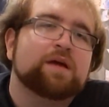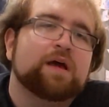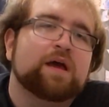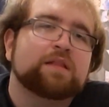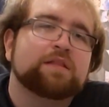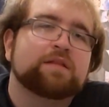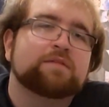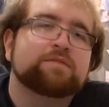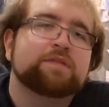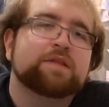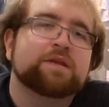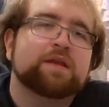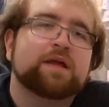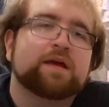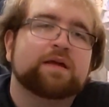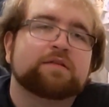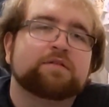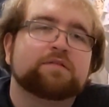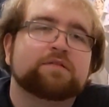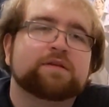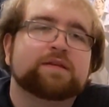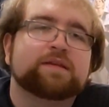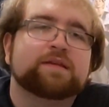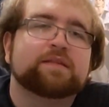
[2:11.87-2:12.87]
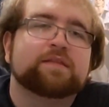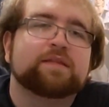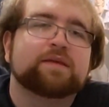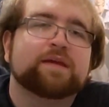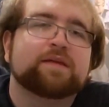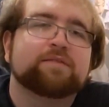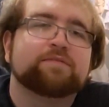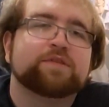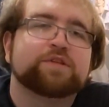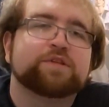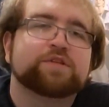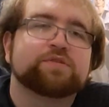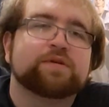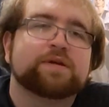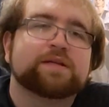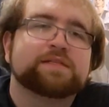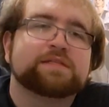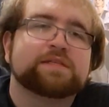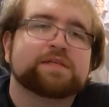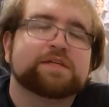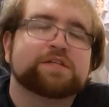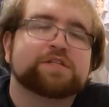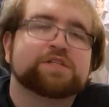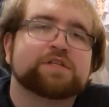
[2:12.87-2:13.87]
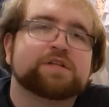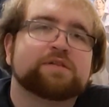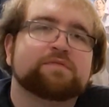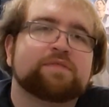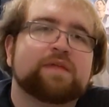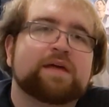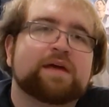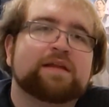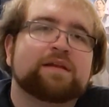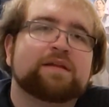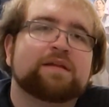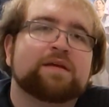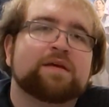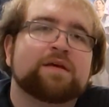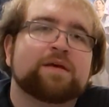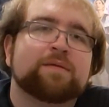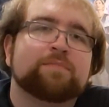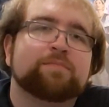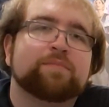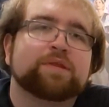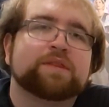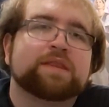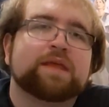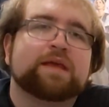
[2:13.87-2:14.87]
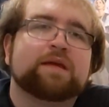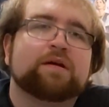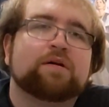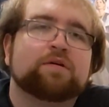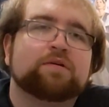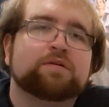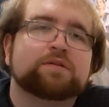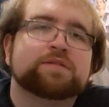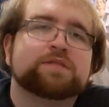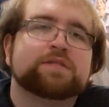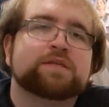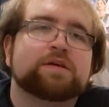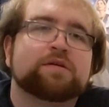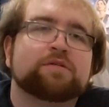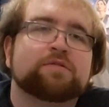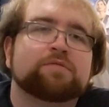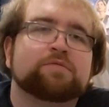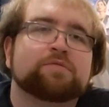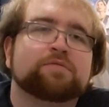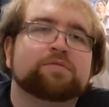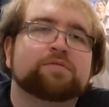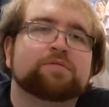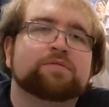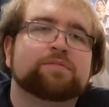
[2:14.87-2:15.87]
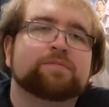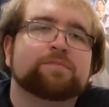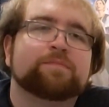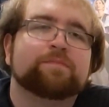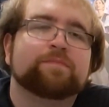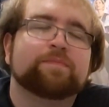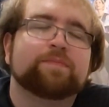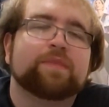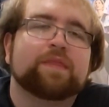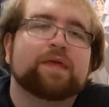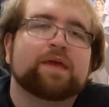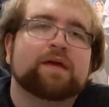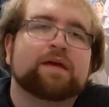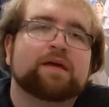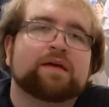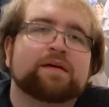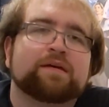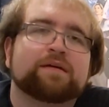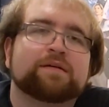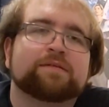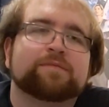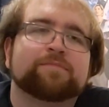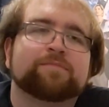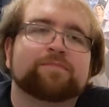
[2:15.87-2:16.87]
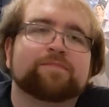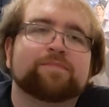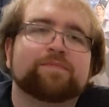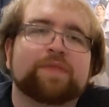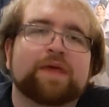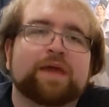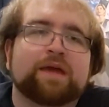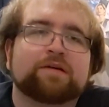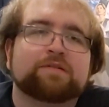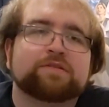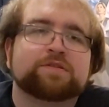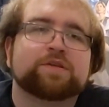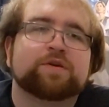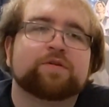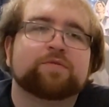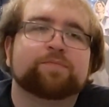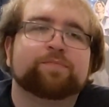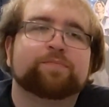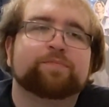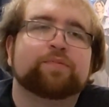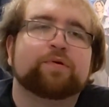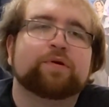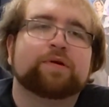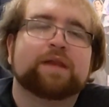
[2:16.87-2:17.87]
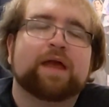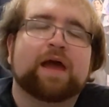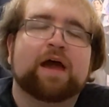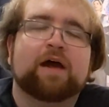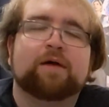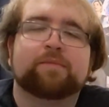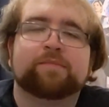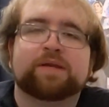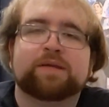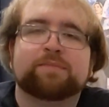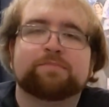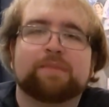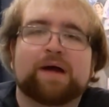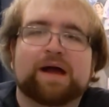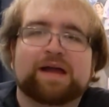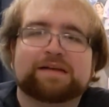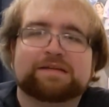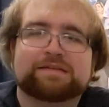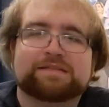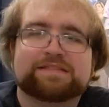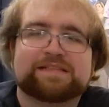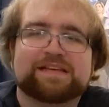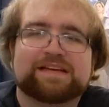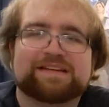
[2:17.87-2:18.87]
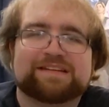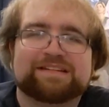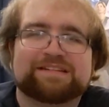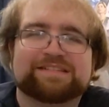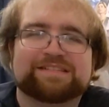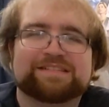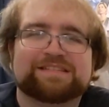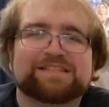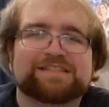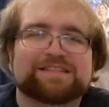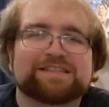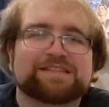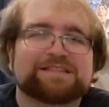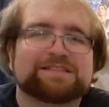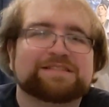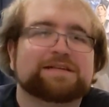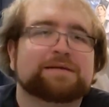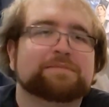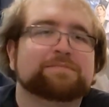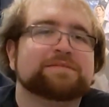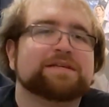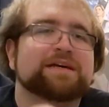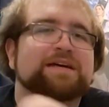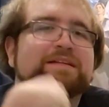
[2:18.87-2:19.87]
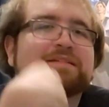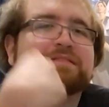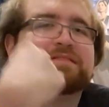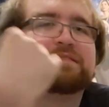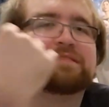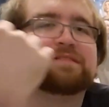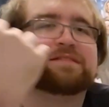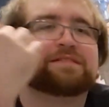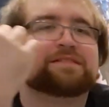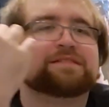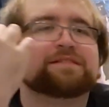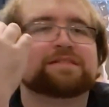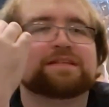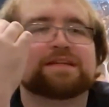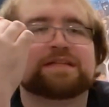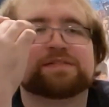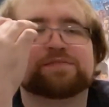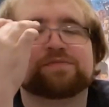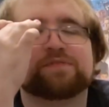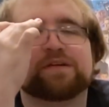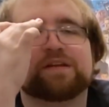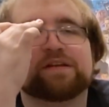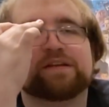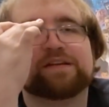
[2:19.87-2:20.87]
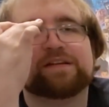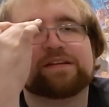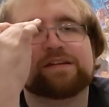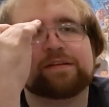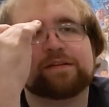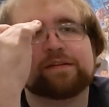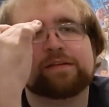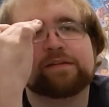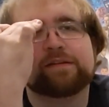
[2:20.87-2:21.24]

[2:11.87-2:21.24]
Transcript: I love that not only did they give the translation of that, but they also uh, they also put how many miles that is in the subtitle. That's funny.